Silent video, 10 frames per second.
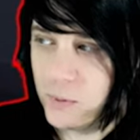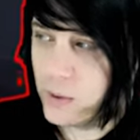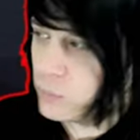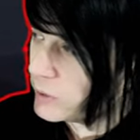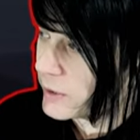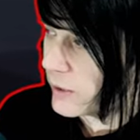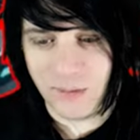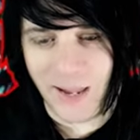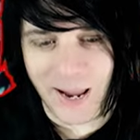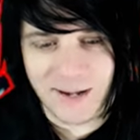really
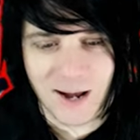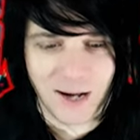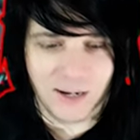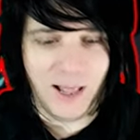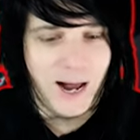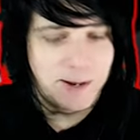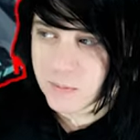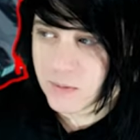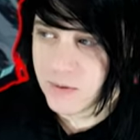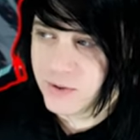nice. And not gonna lie,
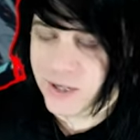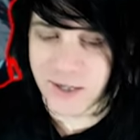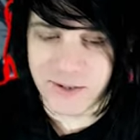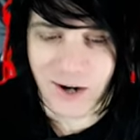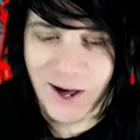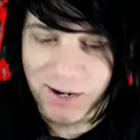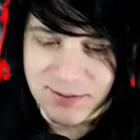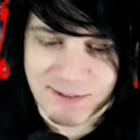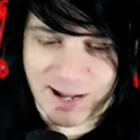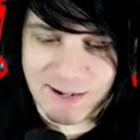the
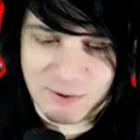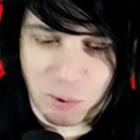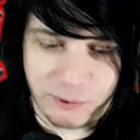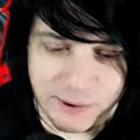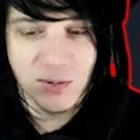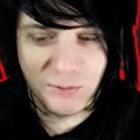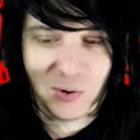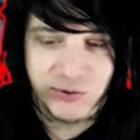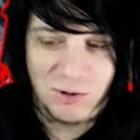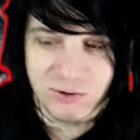katanas that he's holding,
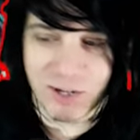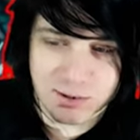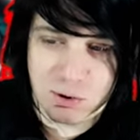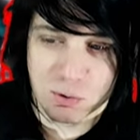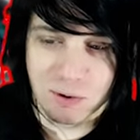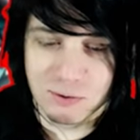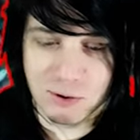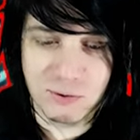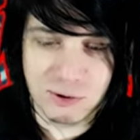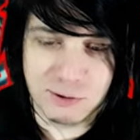those are sick too. Those
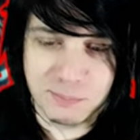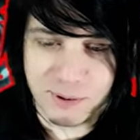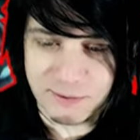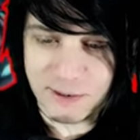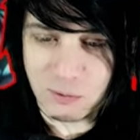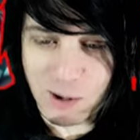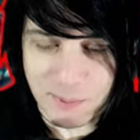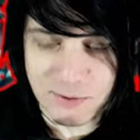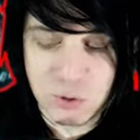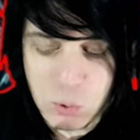are some pretty sick
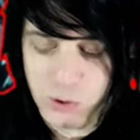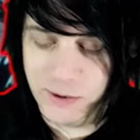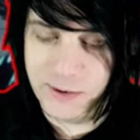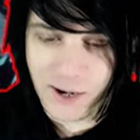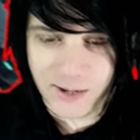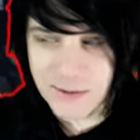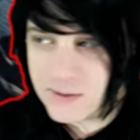weapons. Dual katanas,